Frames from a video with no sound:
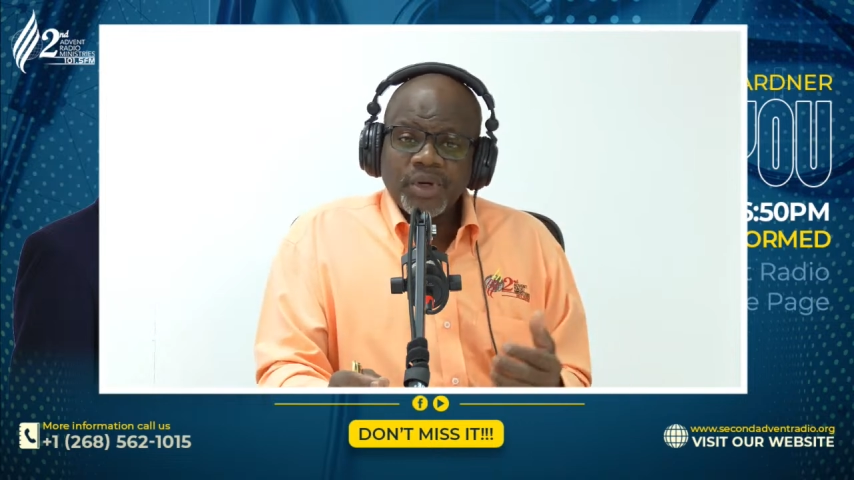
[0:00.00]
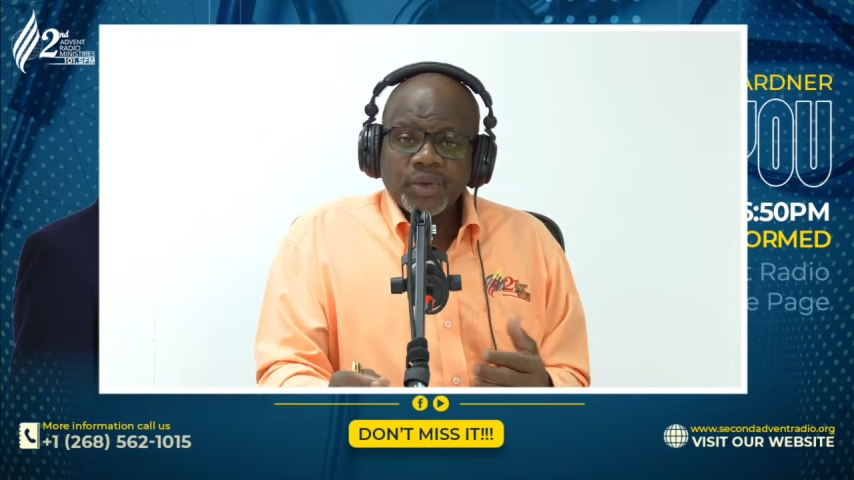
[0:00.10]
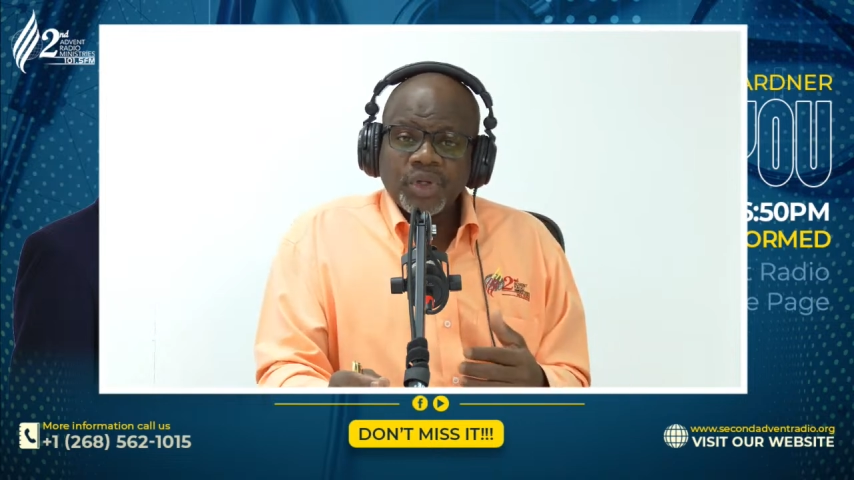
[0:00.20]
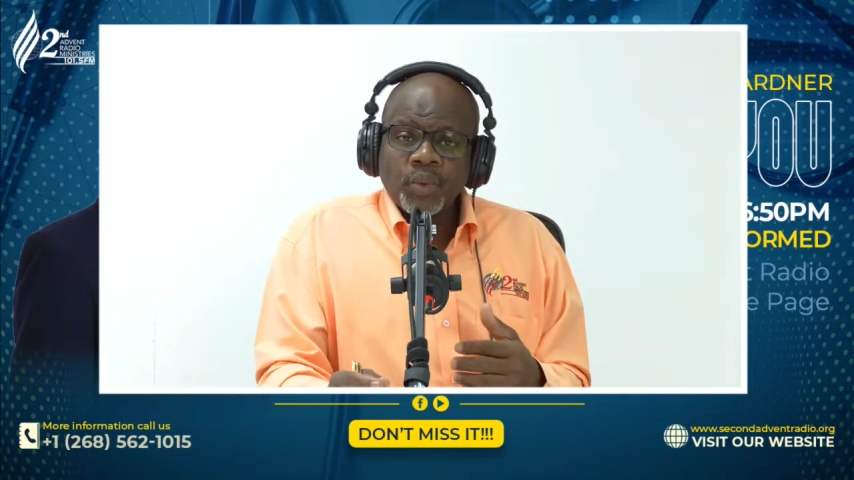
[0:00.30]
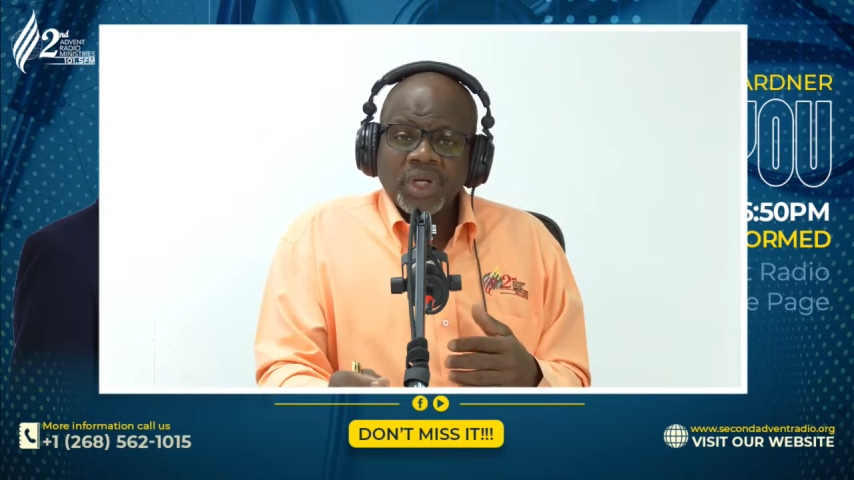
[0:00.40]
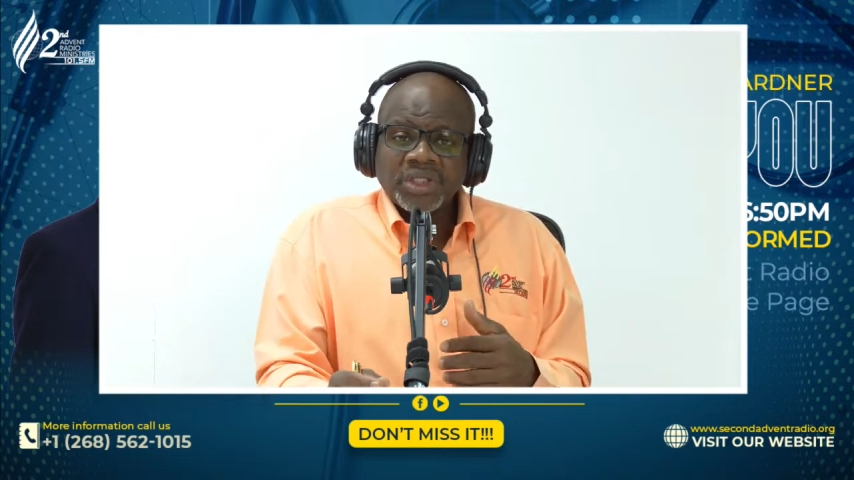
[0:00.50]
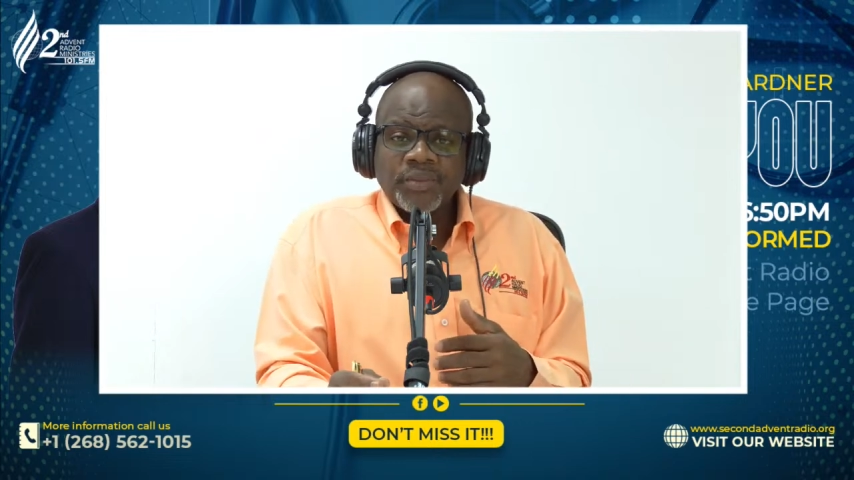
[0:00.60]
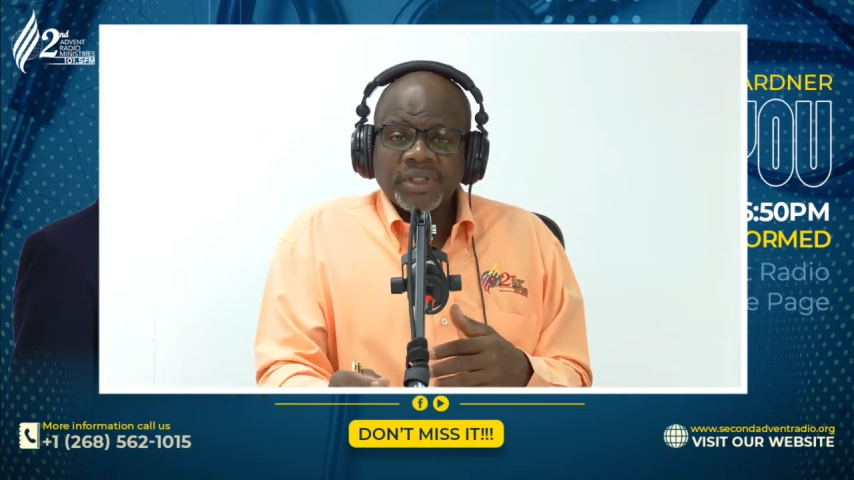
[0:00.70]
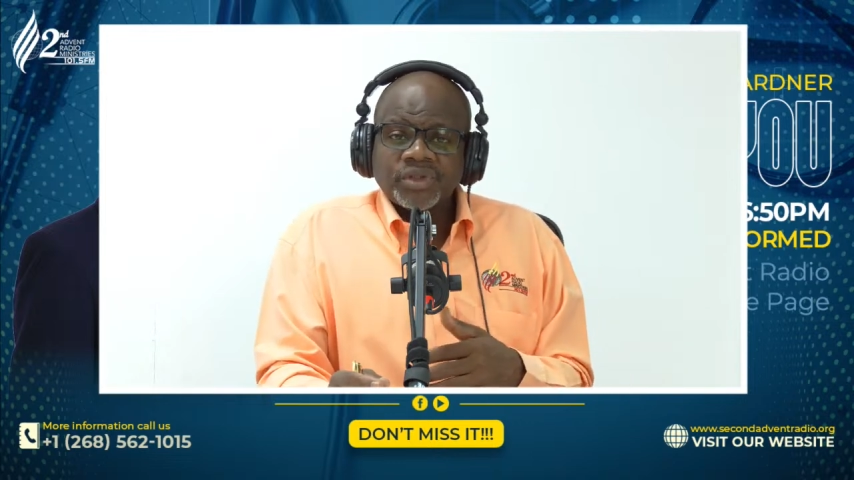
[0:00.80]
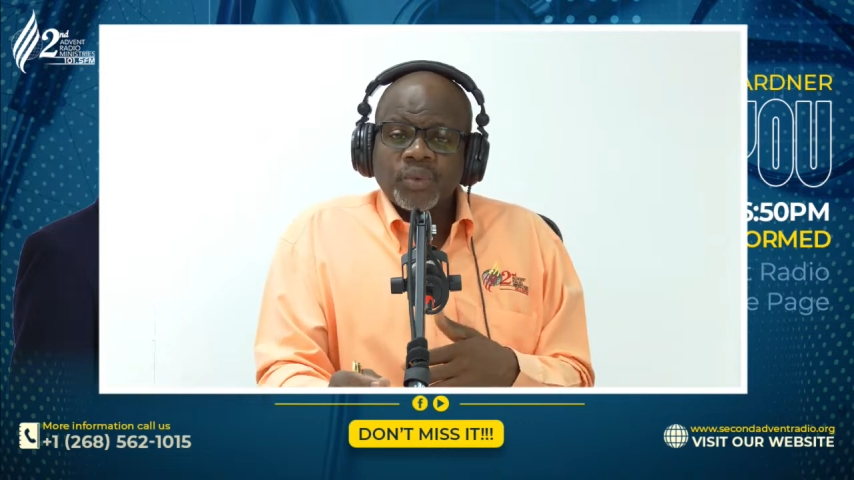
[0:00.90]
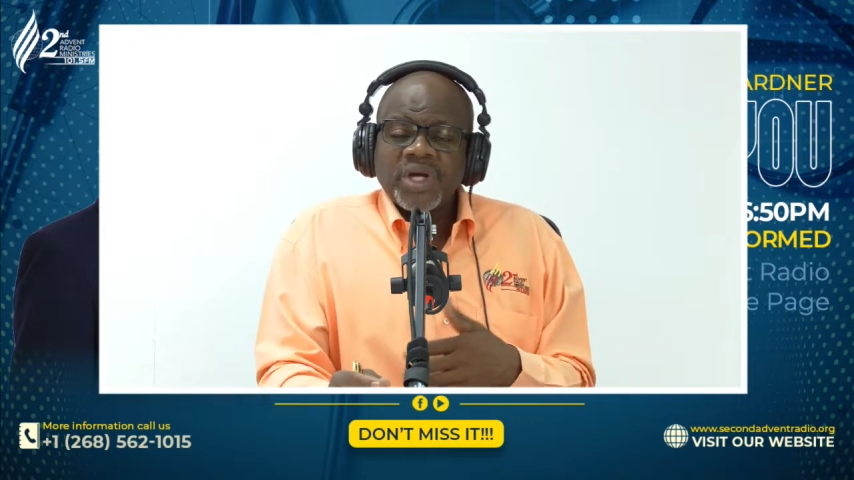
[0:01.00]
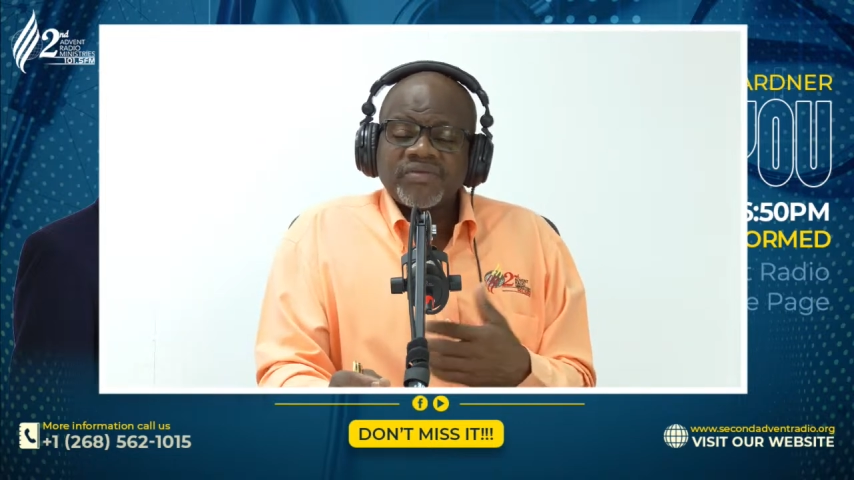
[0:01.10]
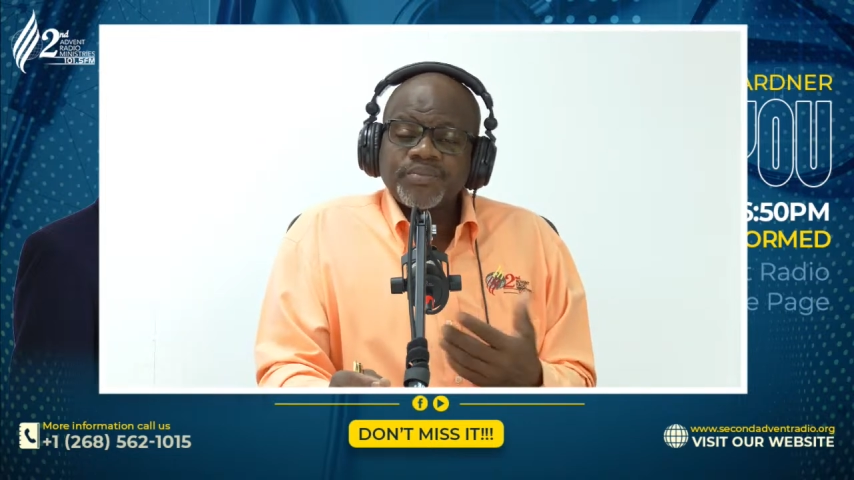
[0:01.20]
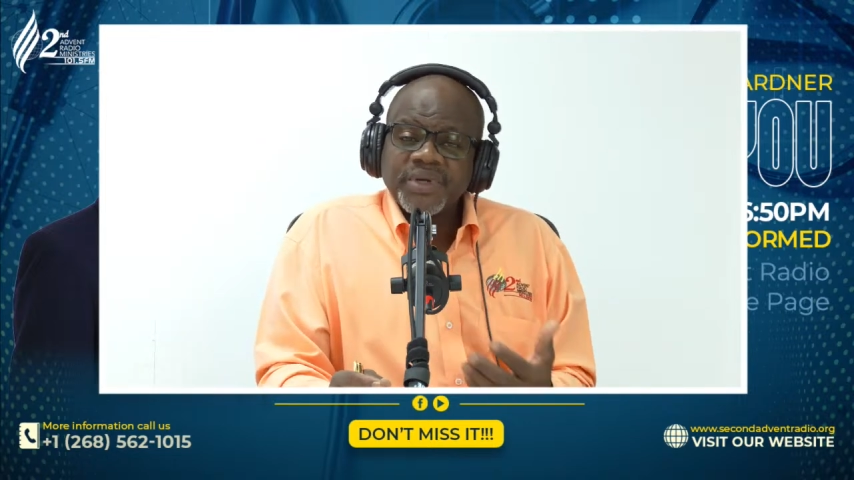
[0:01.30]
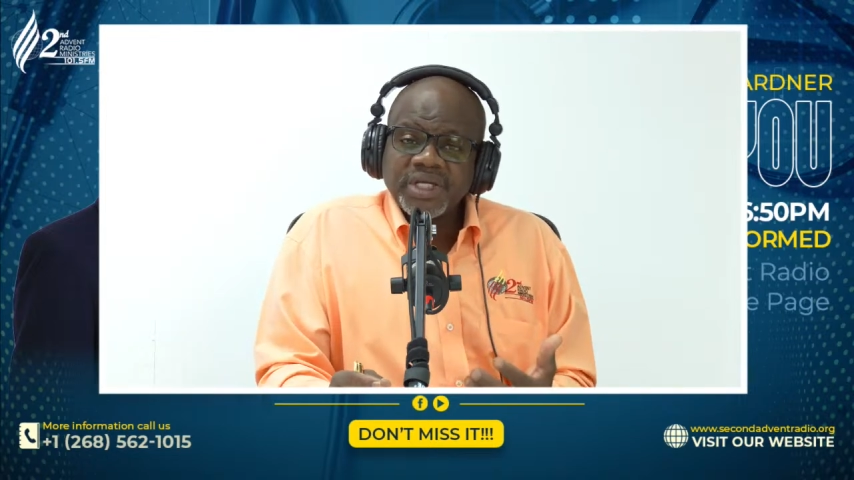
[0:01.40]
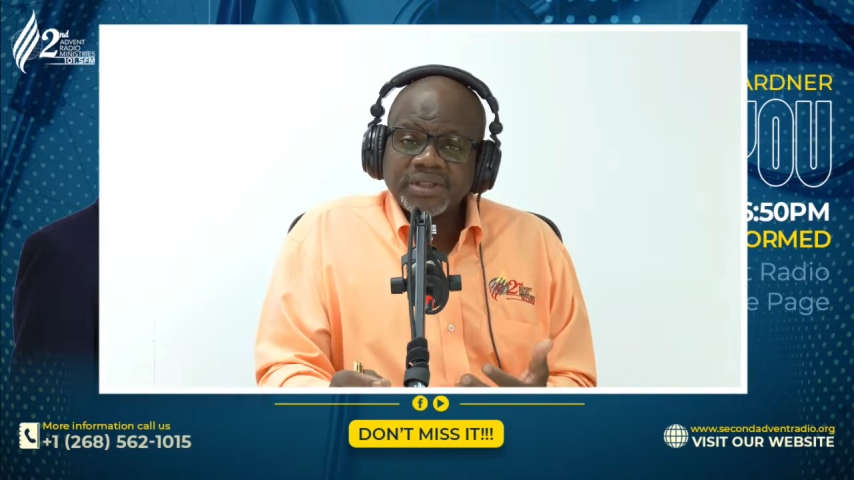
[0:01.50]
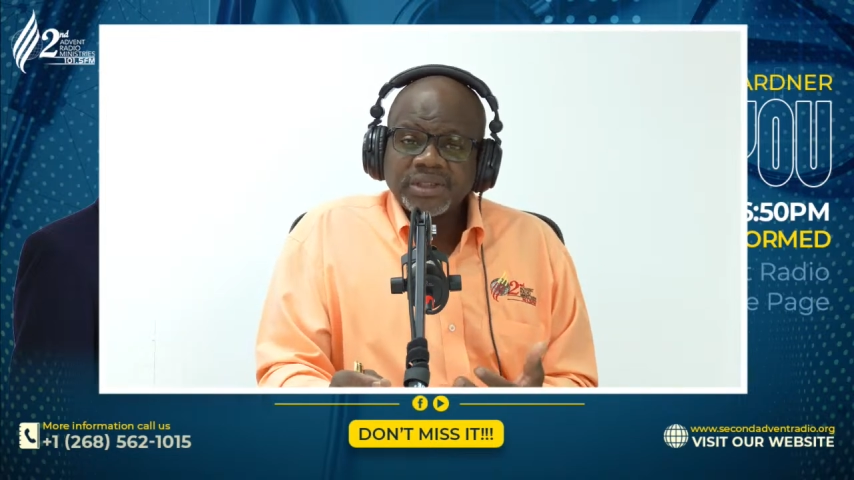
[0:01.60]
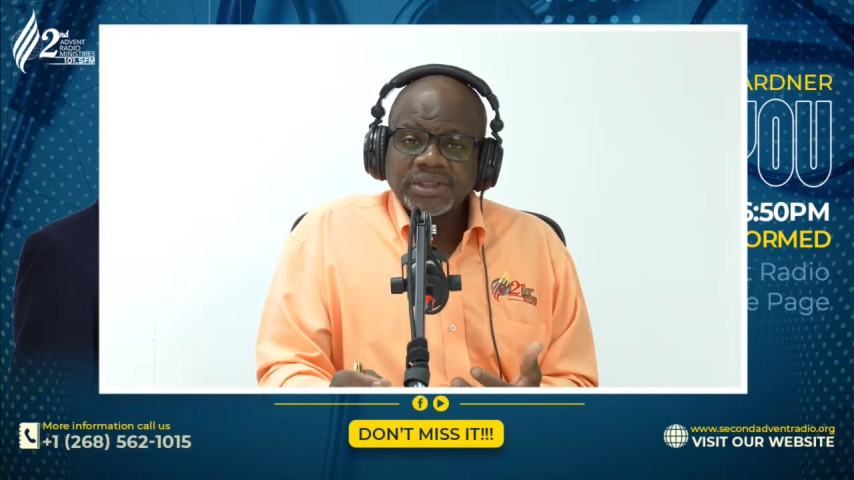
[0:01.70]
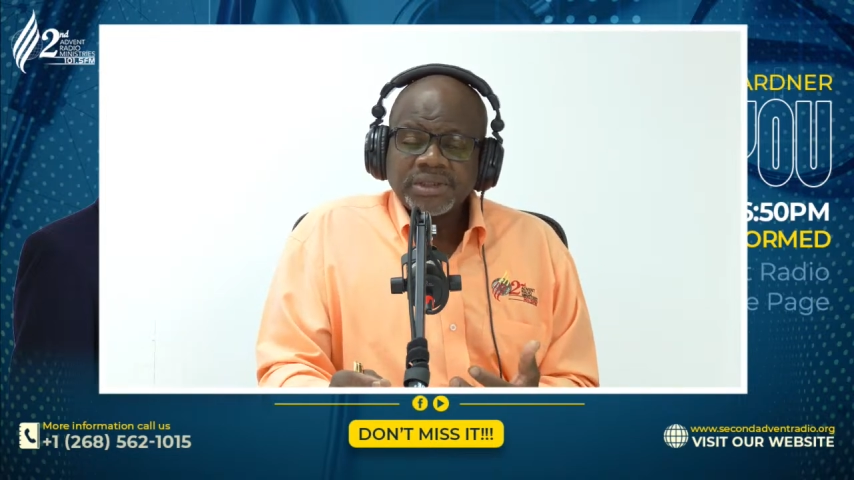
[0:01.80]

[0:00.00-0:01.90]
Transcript: but we don't want anybody to know we're having pain.